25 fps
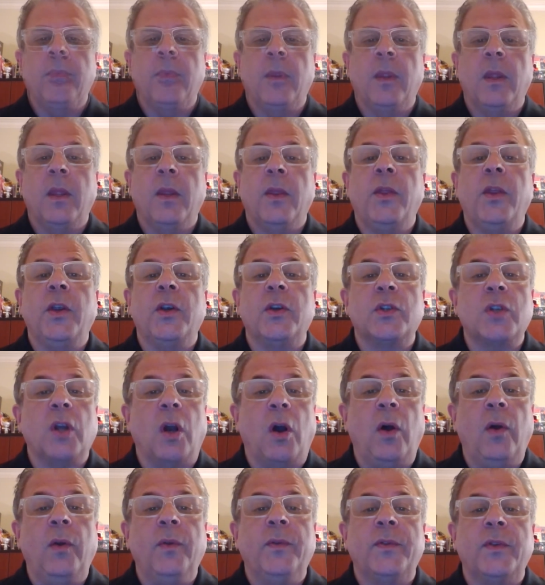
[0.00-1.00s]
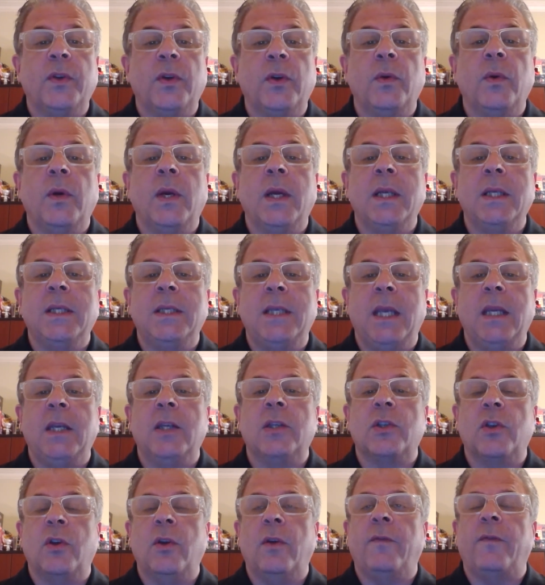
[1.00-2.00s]
There's also data's
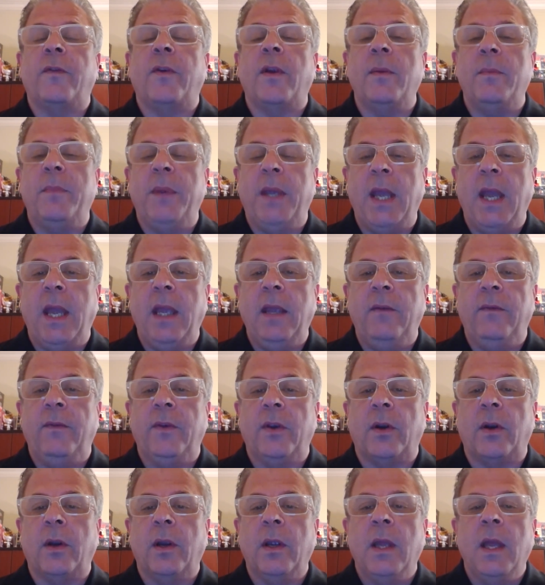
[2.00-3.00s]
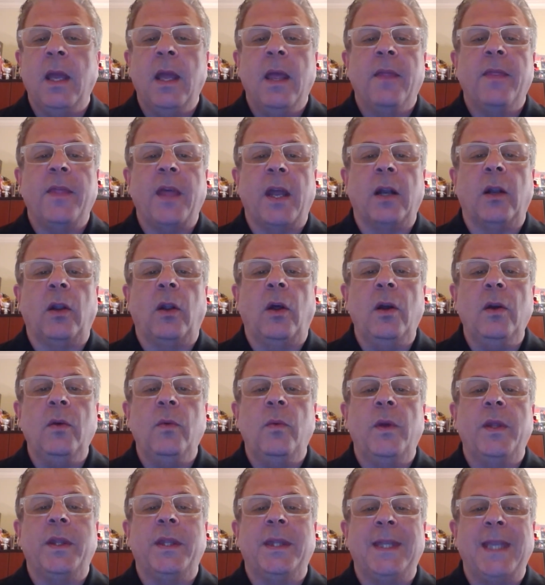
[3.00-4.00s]
good friend behavior that, along
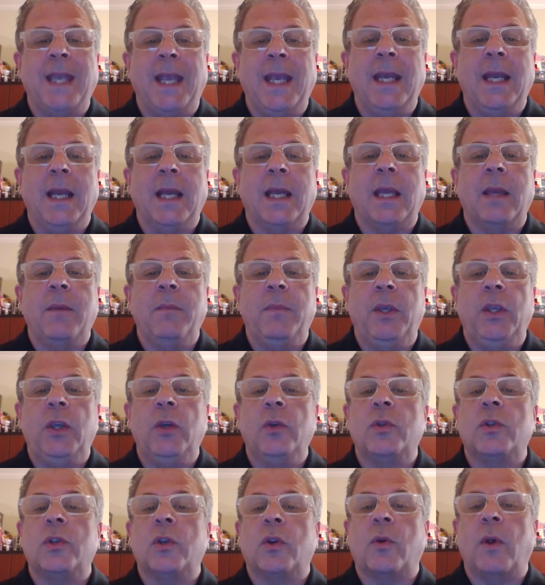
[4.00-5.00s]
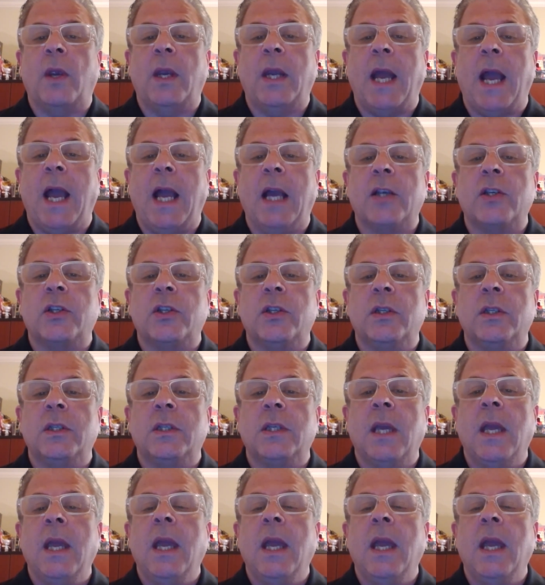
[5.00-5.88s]
with data, can be used to create actions,